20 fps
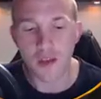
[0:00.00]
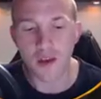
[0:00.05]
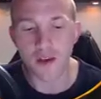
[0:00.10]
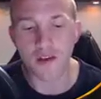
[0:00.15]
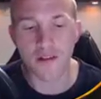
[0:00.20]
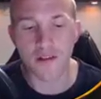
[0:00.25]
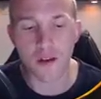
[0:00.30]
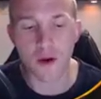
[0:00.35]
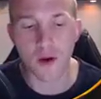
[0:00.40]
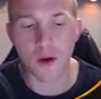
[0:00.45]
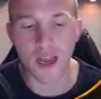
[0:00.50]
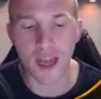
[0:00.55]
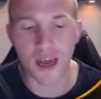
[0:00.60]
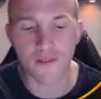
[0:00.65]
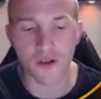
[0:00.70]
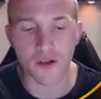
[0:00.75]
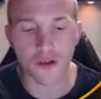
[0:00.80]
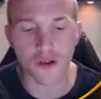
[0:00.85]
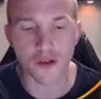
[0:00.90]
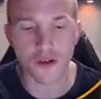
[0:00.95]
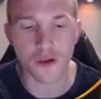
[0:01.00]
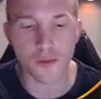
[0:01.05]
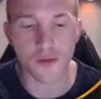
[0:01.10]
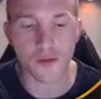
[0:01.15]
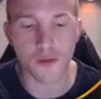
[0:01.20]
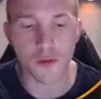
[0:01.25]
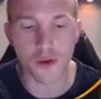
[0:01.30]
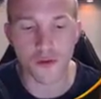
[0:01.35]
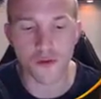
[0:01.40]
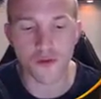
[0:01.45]
These lower level
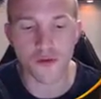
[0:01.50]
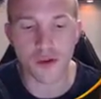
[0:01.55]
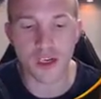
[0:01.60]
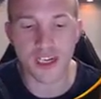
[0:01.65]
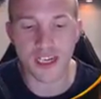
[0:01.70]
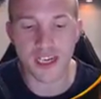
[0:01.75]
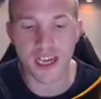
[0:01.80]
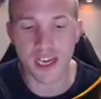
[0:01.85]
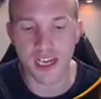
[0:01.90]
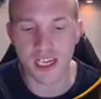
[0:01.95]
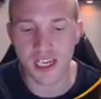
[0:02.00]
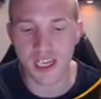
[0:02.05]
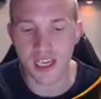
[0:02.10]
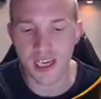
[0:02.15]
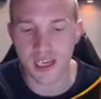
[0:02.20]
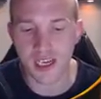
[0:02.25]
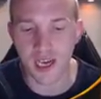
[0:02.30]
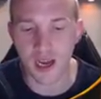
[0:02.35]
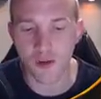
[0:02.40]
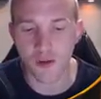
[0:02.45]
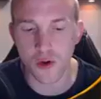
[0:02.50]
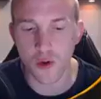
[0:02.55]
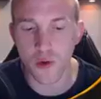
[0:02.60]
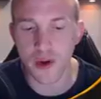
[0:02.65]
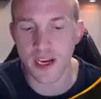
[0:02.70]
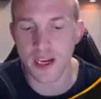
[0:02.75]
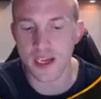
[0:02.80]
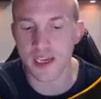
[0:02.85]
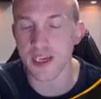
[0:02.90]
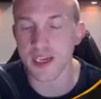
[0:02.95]
troops will really get taken out
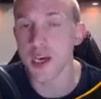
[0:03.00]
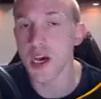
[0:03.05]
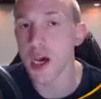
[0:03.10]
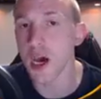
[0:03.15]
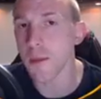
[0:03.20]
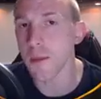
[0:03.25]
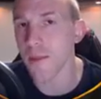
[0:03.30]
quickly